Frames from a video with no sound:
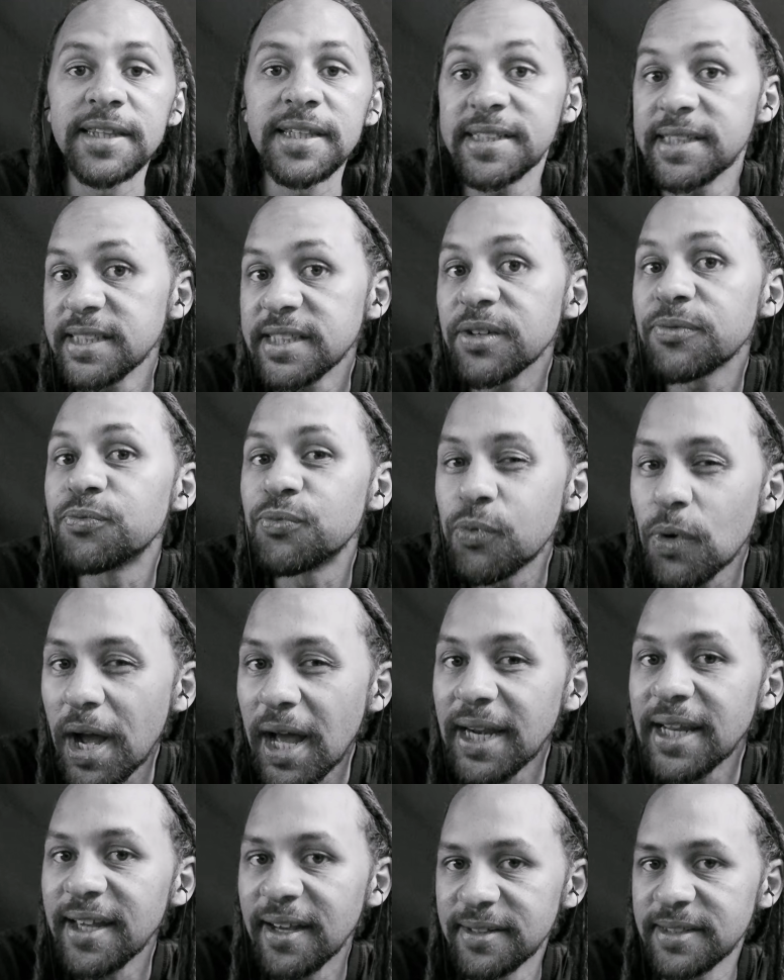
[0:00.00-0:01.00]
This is a
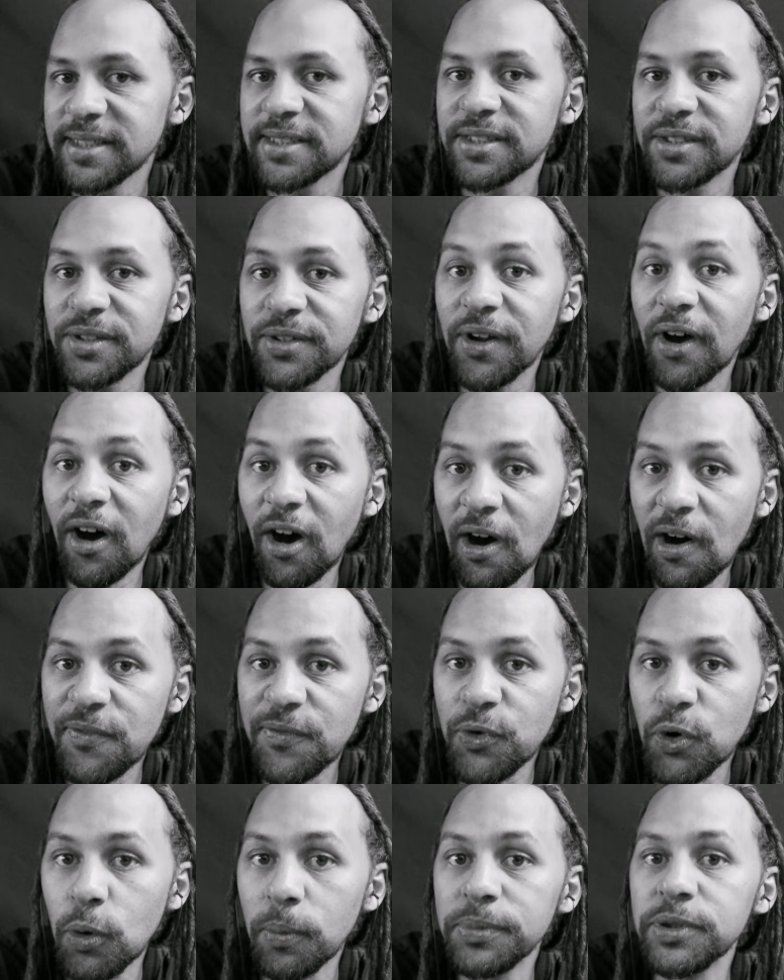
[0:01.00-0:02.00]
rarely understood
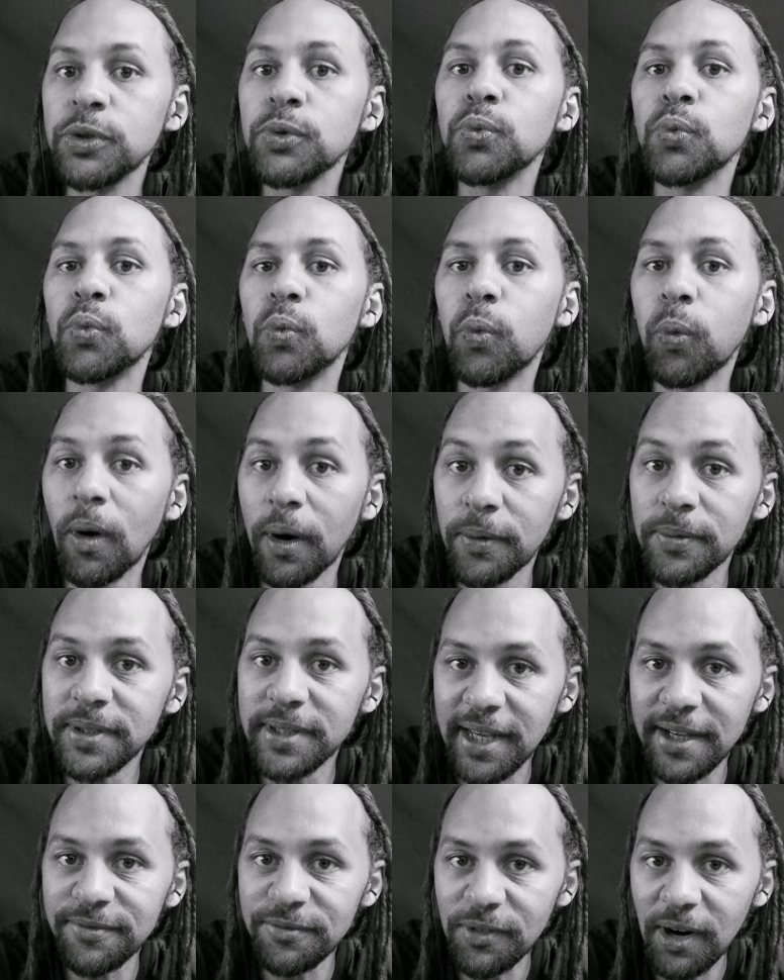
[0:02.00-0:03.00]
art form you
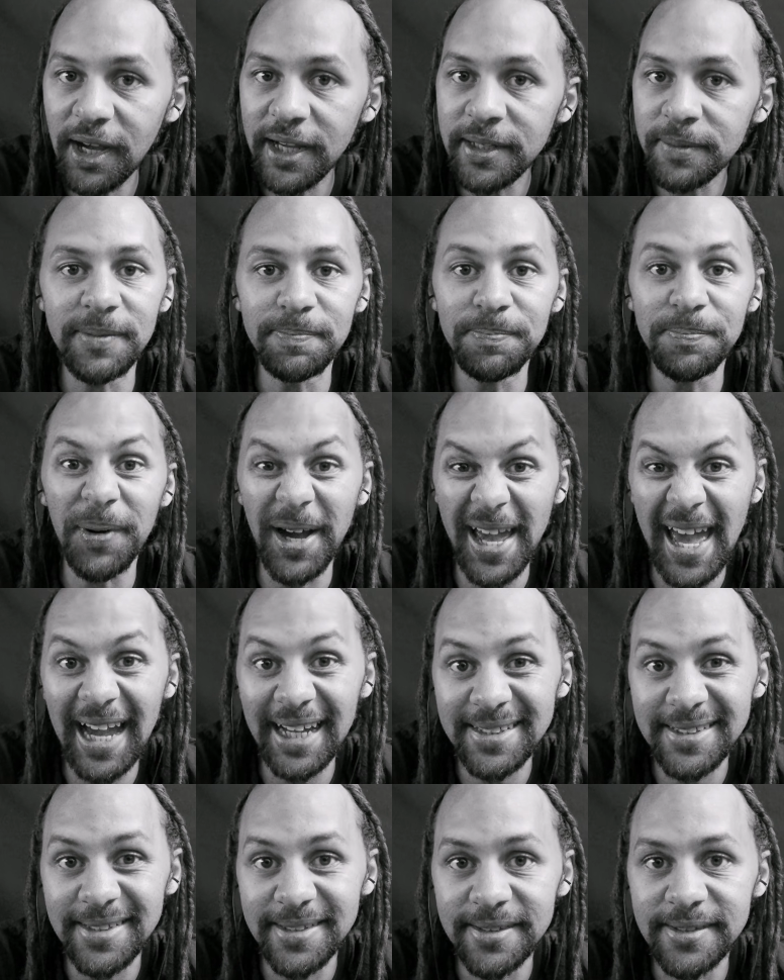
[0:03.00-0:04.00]
won't get right by
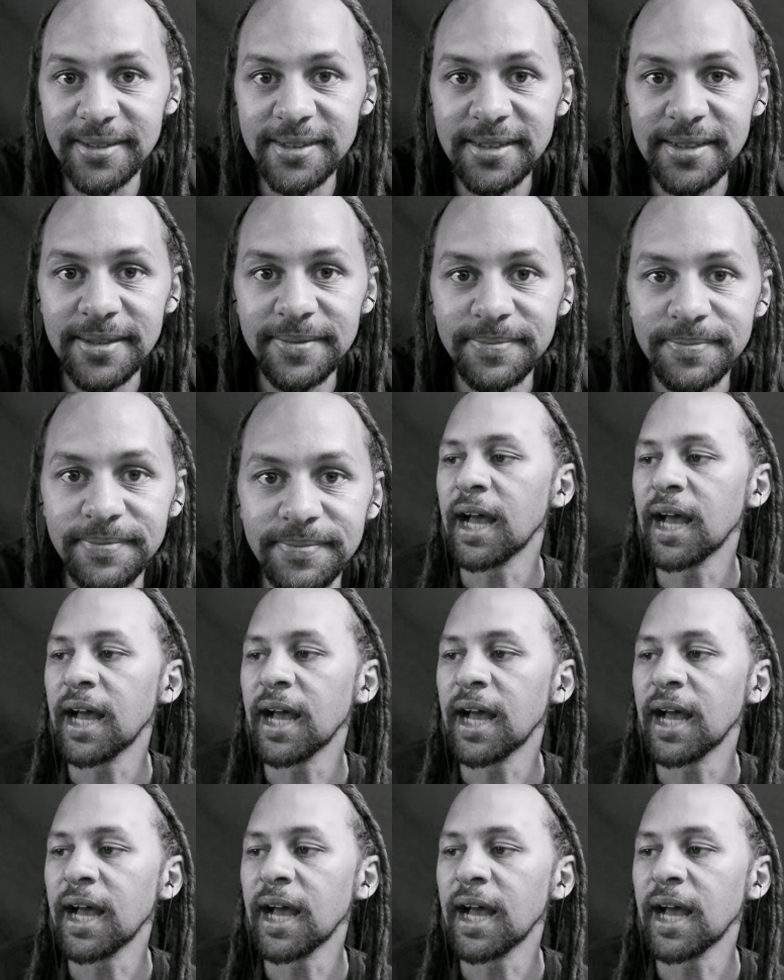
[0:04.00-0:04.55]
accident.